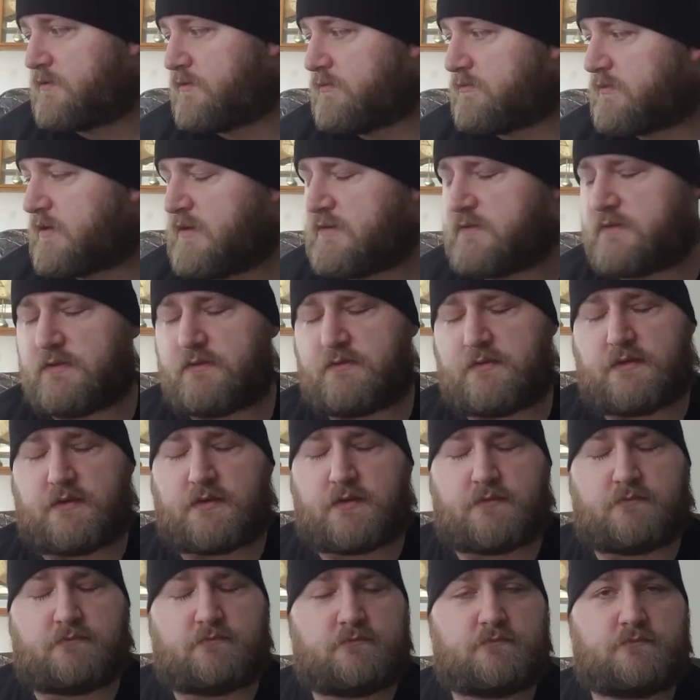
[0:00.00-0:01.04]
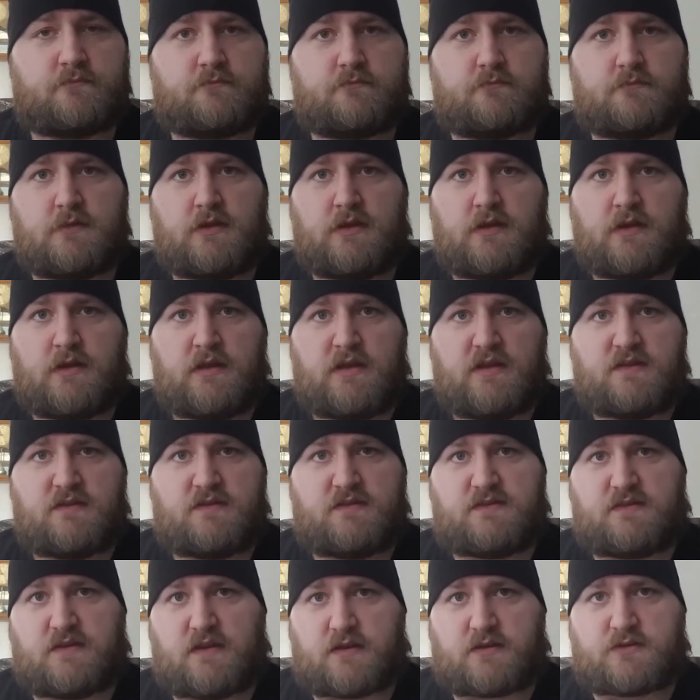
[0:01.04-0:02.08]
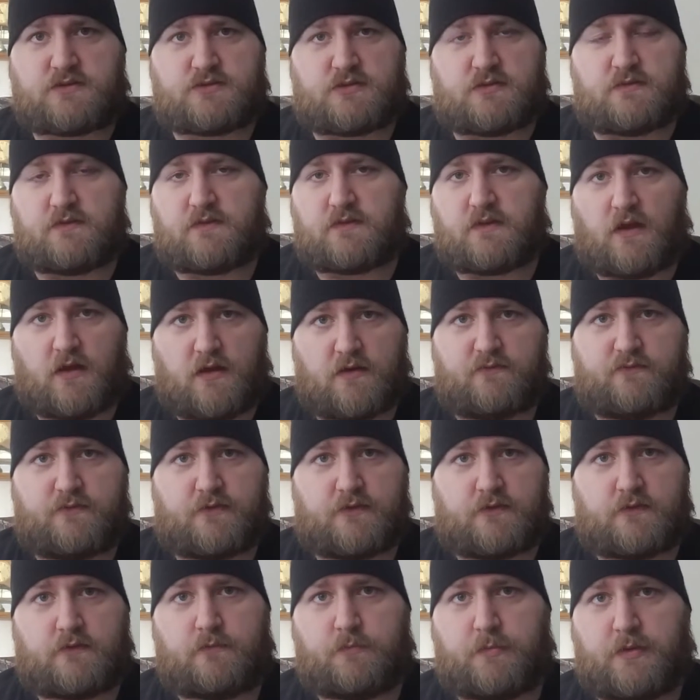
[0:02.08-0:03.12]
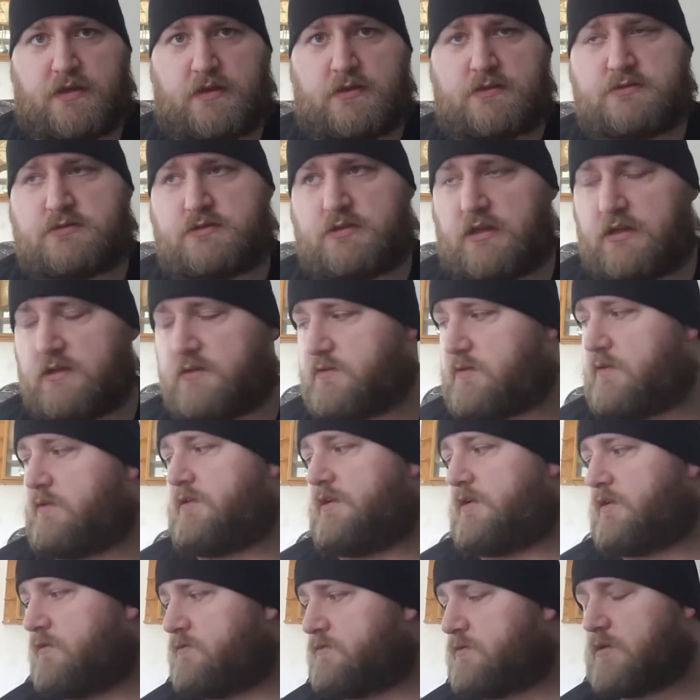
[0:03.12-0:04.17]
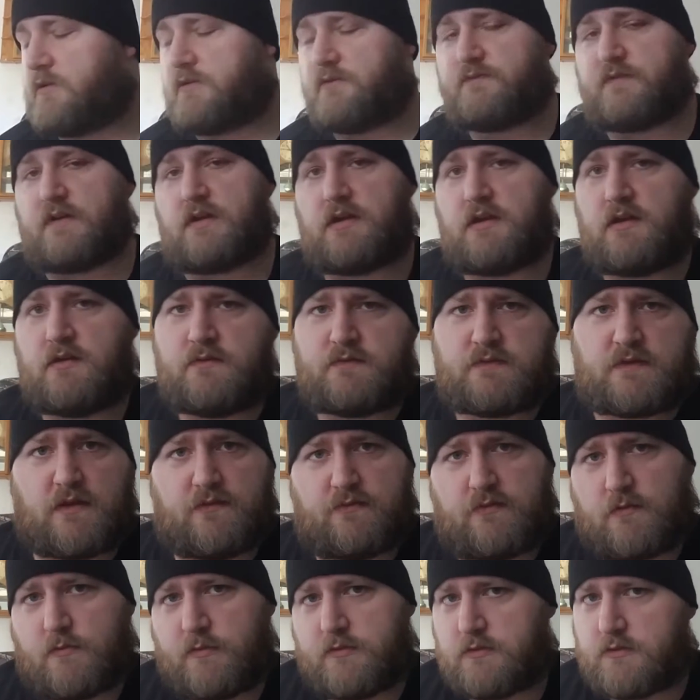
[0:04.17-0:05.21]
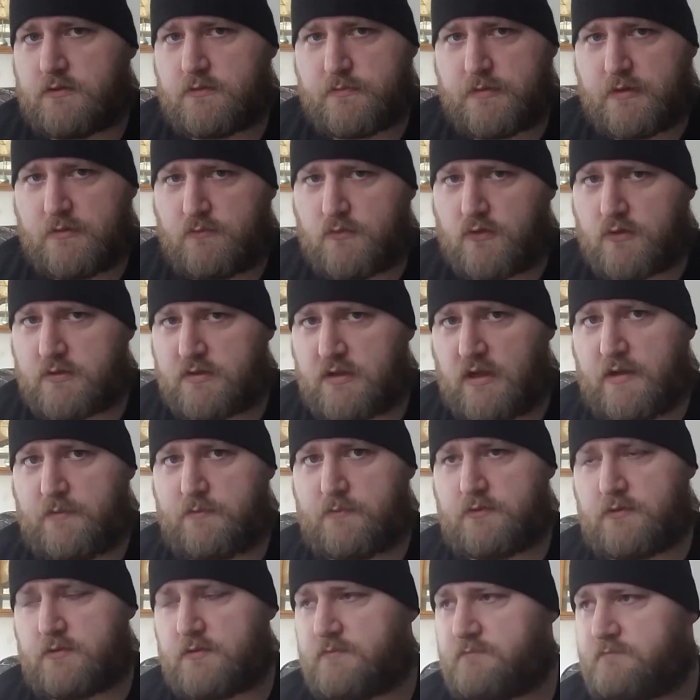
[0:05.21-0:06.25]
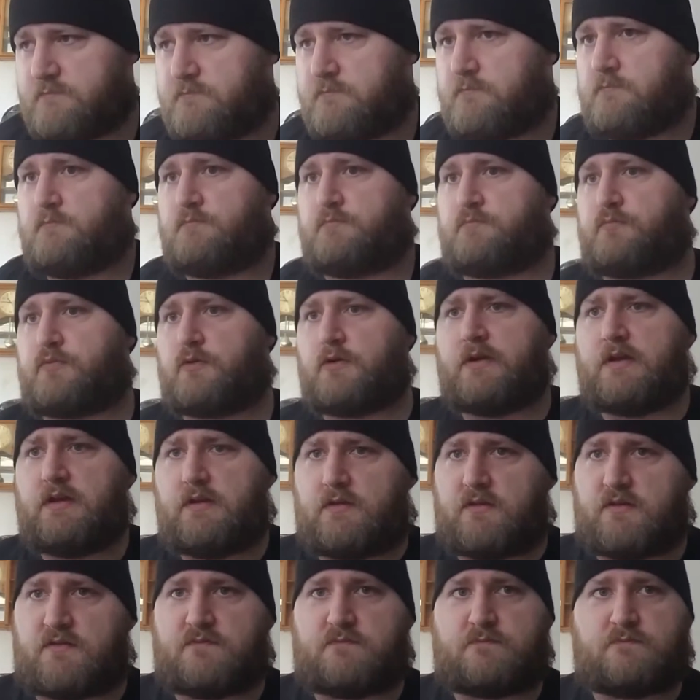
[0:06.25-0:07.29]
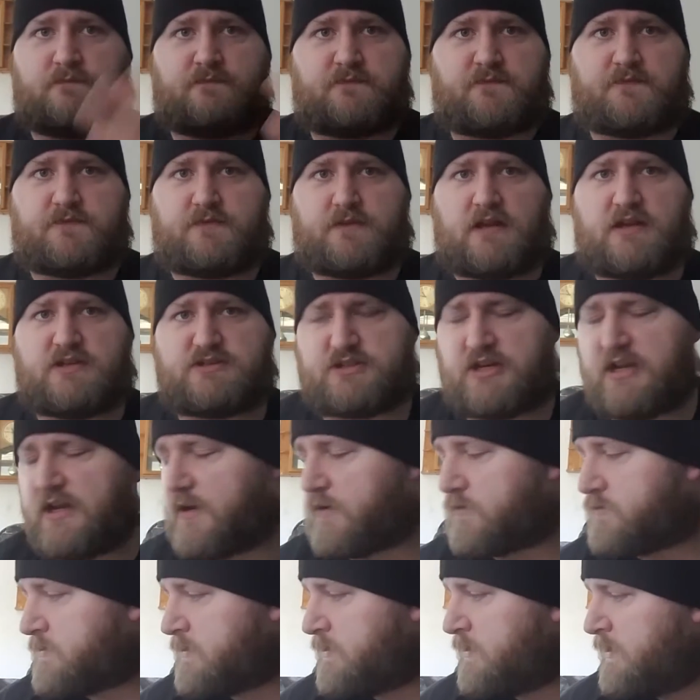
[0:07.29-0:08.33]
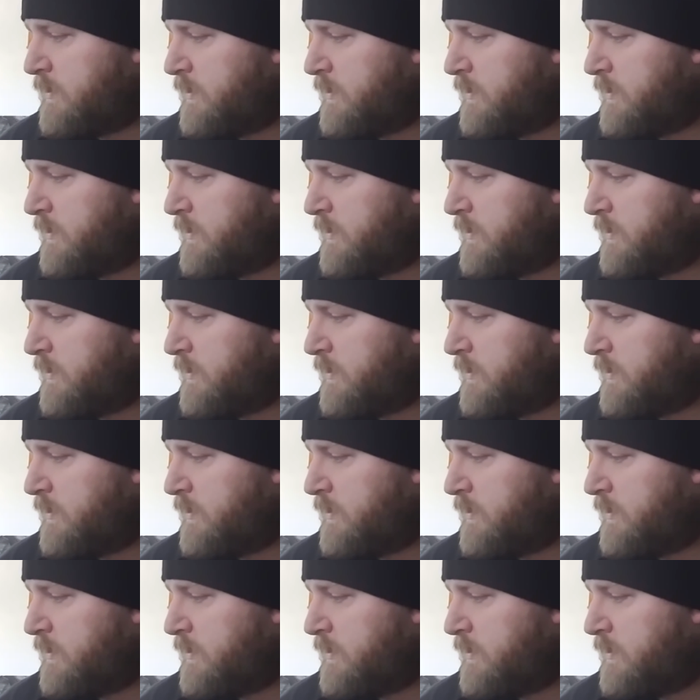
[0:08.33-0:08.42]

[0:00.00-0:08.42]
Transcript: the rest of the sections of the speech into their own little videos, give them a little bit more time to breathe and flesh out.